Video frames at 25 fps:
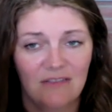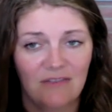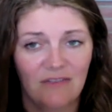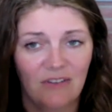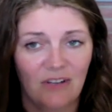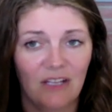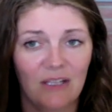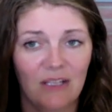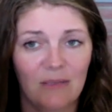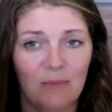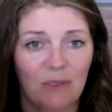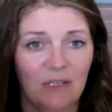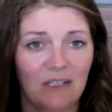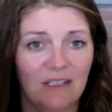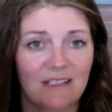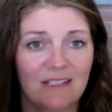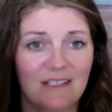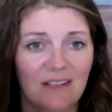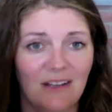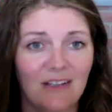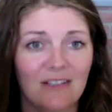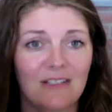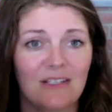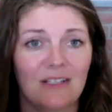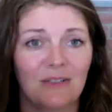volleyball is
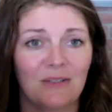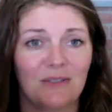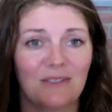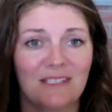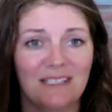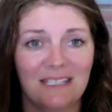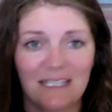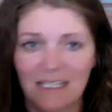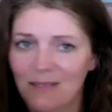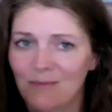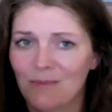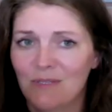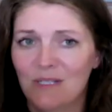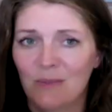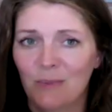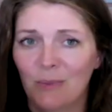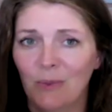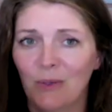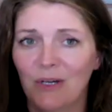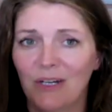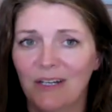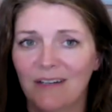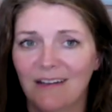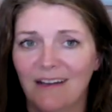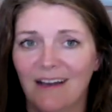also a team
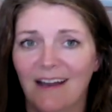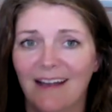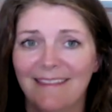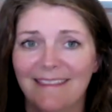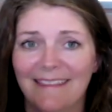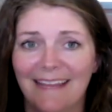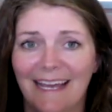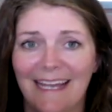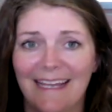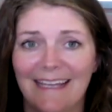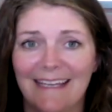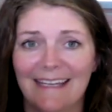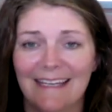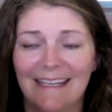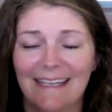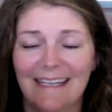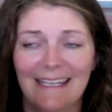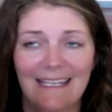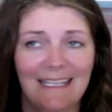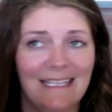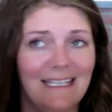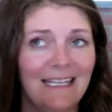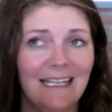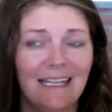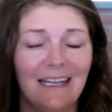sport unlike
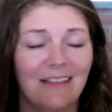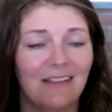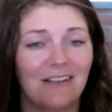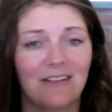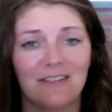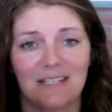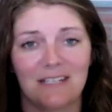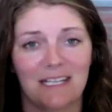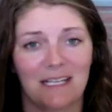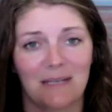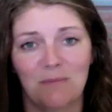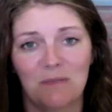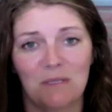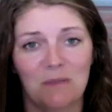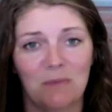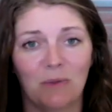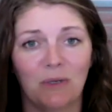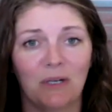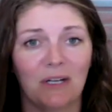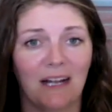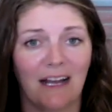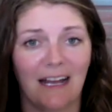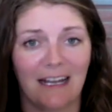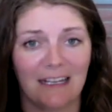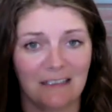any other team
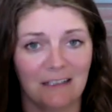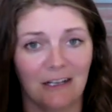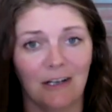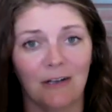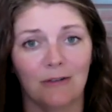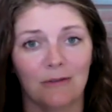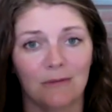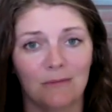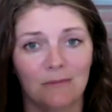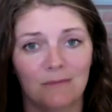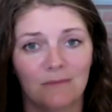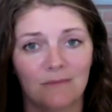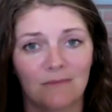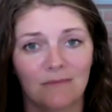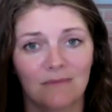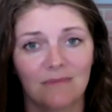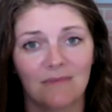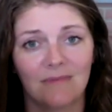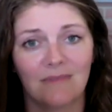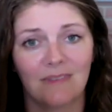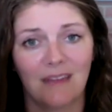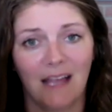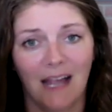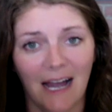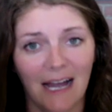sport I know.
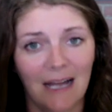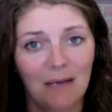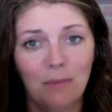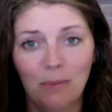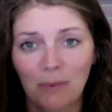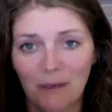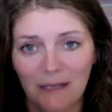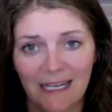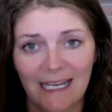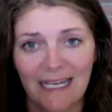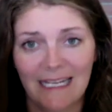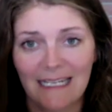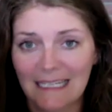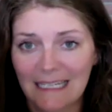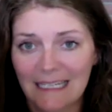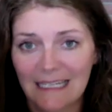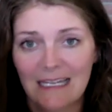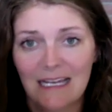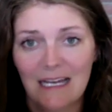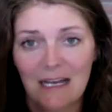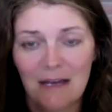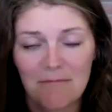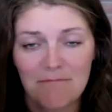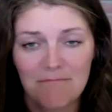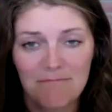I played
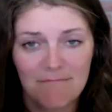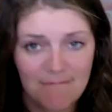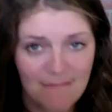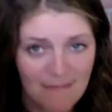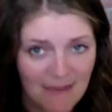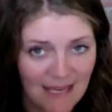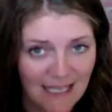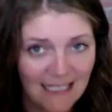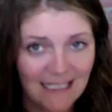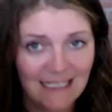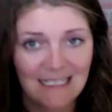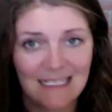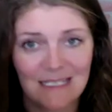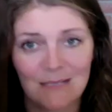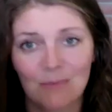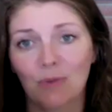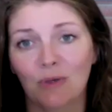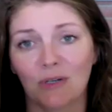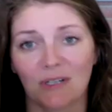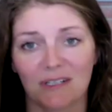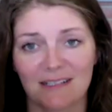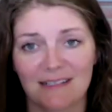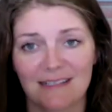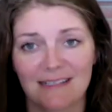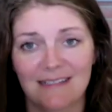many
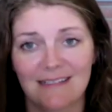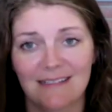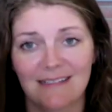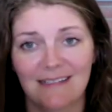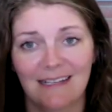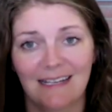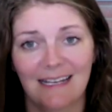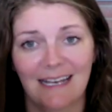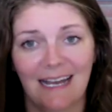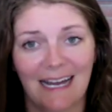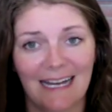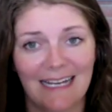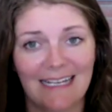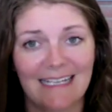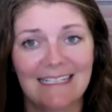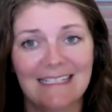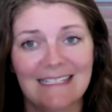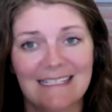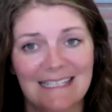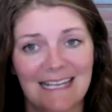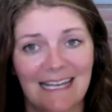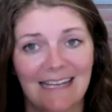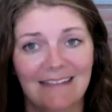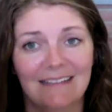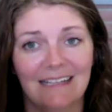sports, and I can
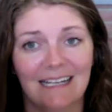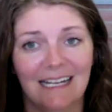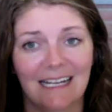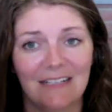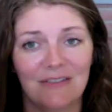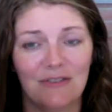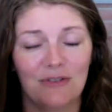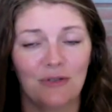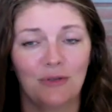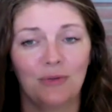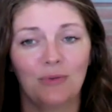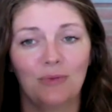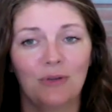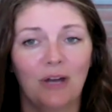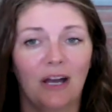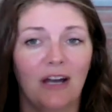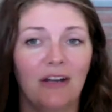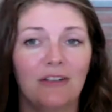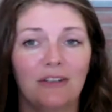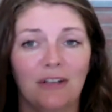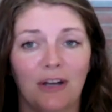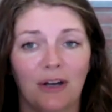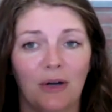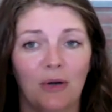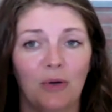say that I do
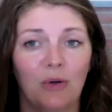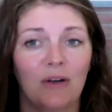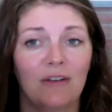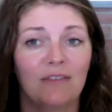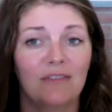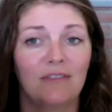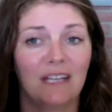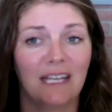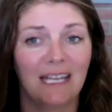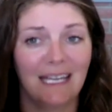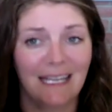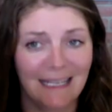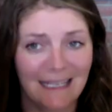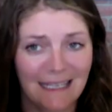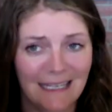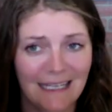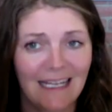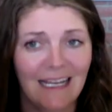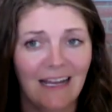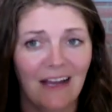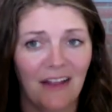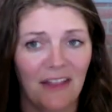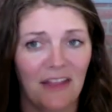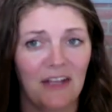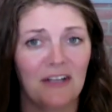not know of
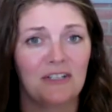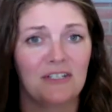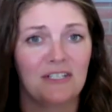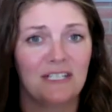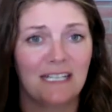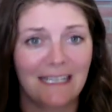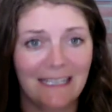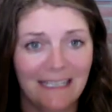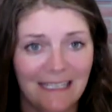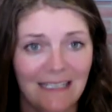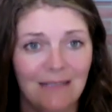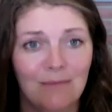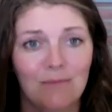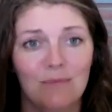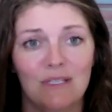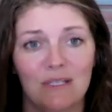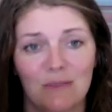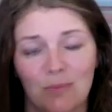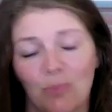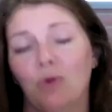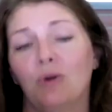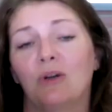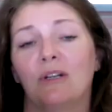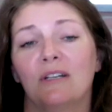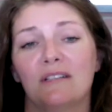any other team
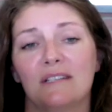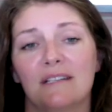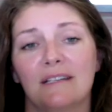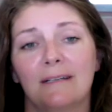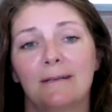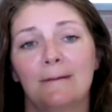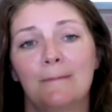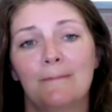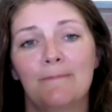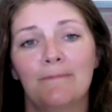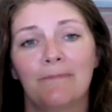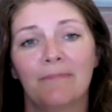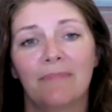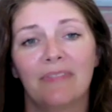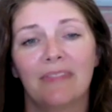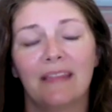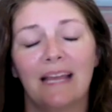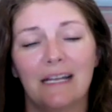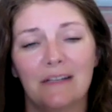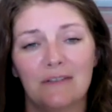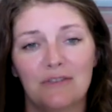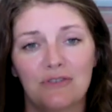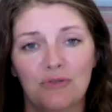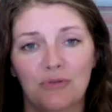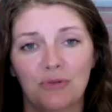sport
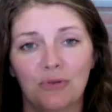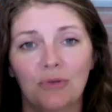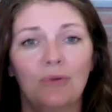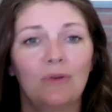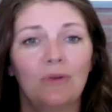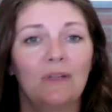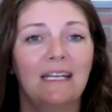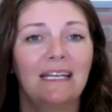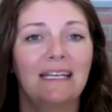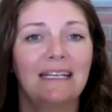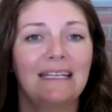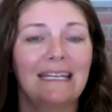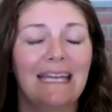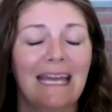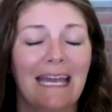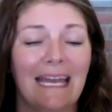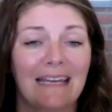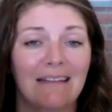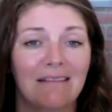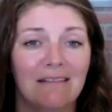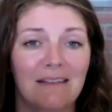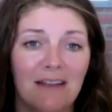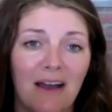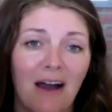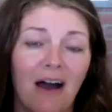that truly
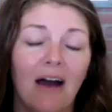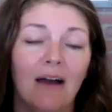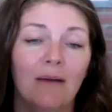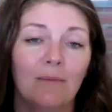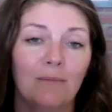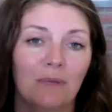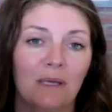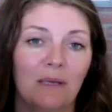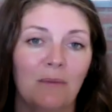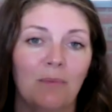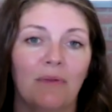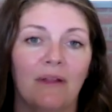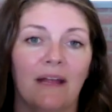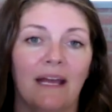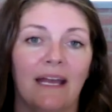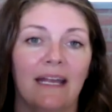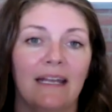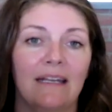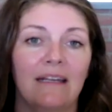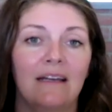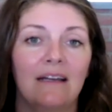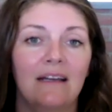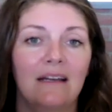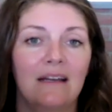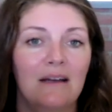cannot be
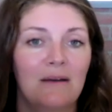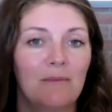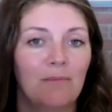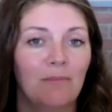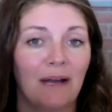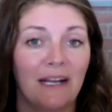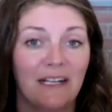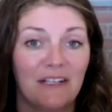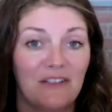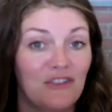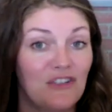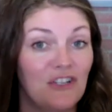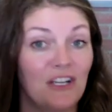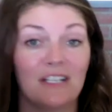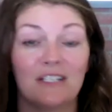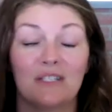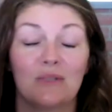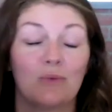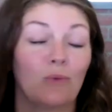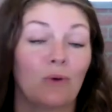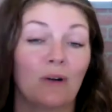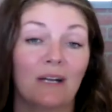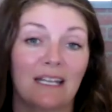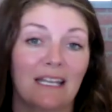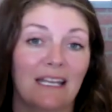played by
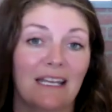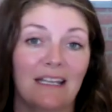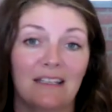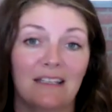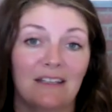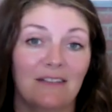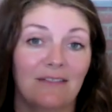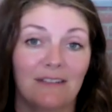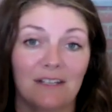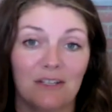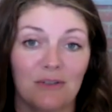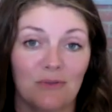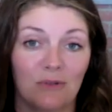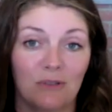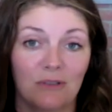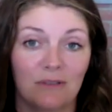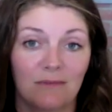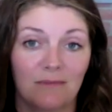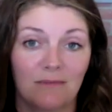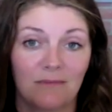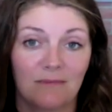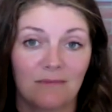just one individual.